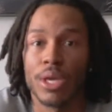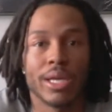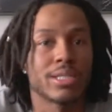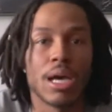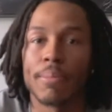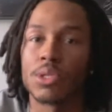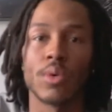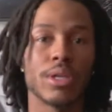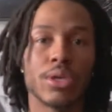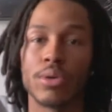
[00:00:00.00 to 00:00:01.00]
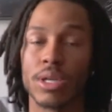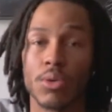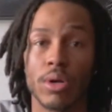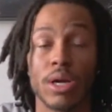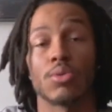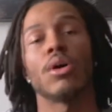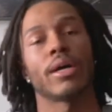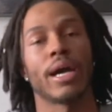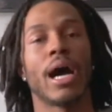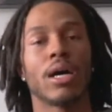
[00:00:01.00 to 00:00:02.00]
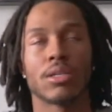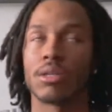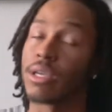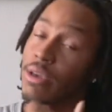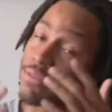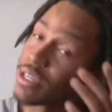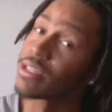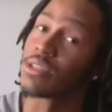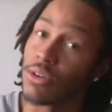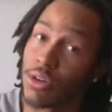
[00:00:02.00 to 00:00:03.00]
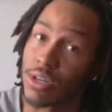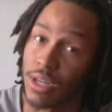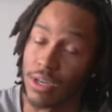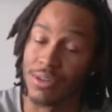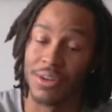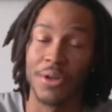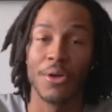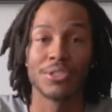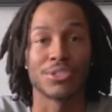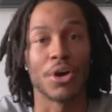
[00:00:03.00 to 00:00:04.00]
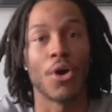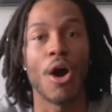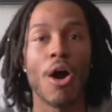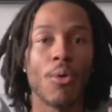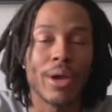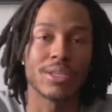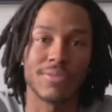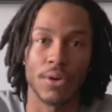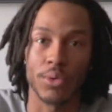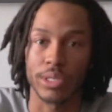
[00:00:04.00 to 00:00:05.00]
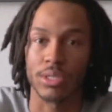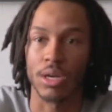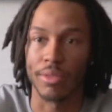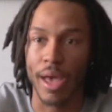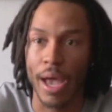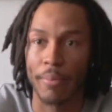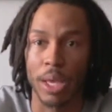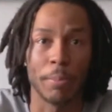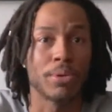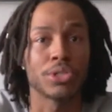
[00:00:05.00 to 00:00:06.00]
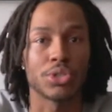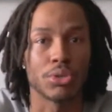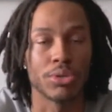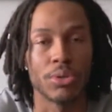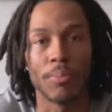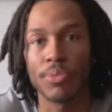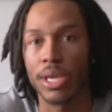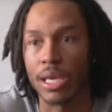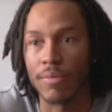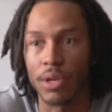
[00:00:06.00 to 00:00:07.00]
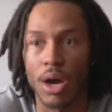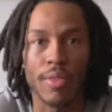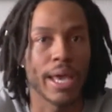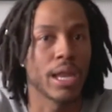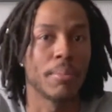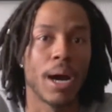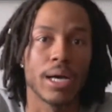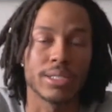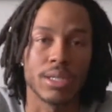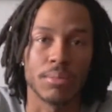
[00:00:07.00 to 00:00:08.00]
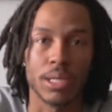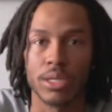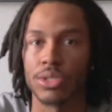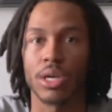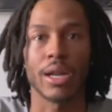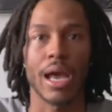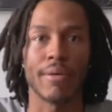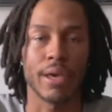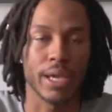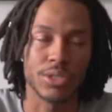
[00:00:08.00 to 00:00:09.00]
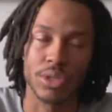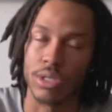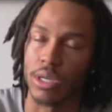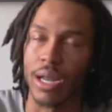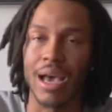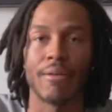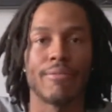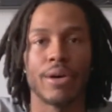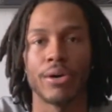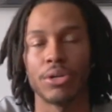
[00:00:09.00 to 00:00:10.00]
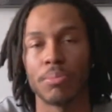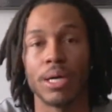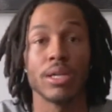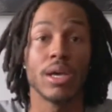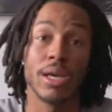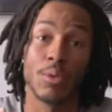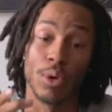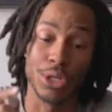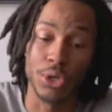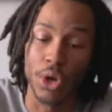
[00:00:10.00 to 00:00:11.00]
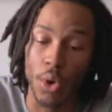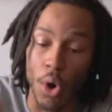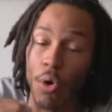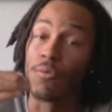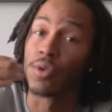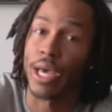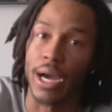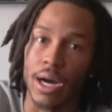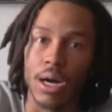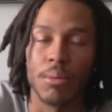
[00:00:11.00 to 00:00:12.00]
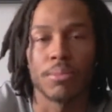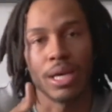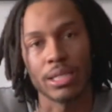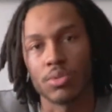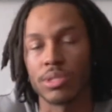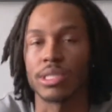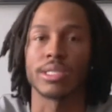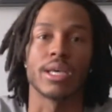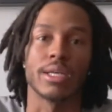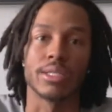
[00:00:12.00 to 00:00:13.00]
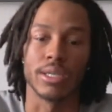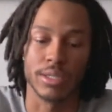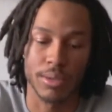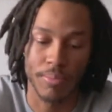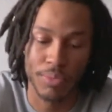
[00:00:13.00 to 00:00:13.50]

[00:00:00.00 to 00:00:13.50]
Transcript: It's not between you and anyone else. Well, and God, can't forget the Lord now. So always focus on that and push through even all the animosity, because you're going to have hatred, you're going to have failure. But when you go over that hump, that's where success is.